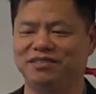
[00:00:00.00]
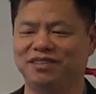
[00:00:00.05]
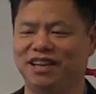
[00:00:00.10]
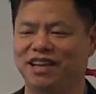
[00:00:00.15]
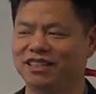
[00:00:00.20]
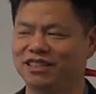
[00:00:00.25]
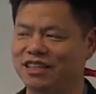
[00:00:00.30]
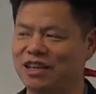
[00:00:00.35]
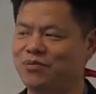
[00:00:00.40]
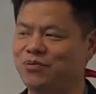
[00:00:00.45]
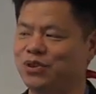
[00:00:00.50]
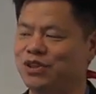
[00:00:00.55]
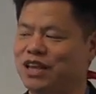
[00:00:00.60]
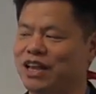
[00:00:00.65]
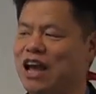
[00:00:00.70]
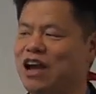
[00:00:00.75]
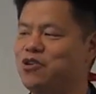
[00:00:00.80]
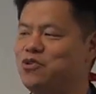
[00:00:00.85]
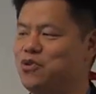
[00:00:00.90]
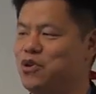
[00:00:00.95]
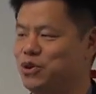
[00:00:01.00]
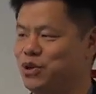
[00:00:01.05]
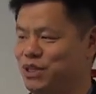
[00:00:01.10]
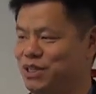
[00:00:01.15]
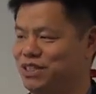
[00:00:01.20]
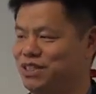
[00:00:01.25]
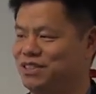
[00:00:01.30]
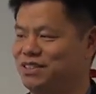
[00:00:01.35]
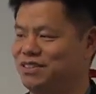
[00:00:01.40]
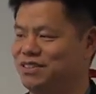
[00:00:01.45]
except for the guy who wrote
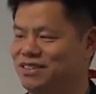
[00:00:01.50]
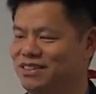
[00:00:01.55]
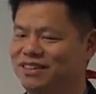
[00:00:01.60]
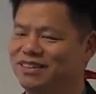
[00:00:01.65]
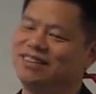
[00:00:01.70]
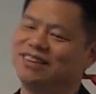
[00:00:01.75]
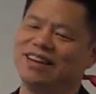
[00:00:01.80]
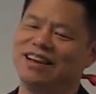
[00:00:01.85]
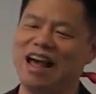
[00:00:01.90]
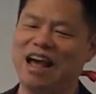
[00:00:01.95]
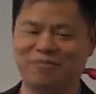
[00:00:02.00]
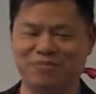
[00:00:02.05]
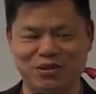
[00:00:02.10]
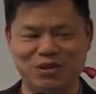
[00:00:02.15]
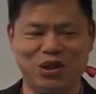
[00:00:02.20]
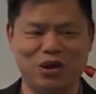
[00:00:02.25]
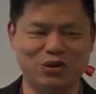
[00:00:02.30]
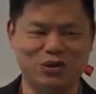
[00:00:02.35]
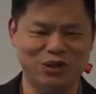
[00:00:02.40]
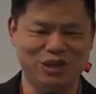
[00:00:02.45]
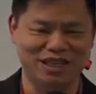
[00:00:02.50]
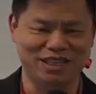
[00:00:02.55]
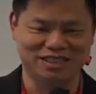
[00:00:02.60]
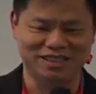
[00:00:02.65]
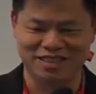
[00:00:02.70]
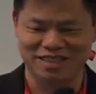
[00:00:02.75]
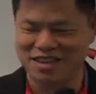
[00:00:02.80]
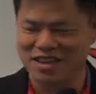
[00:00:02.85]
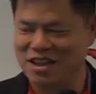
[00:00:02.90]
it, and I happen to know who he is.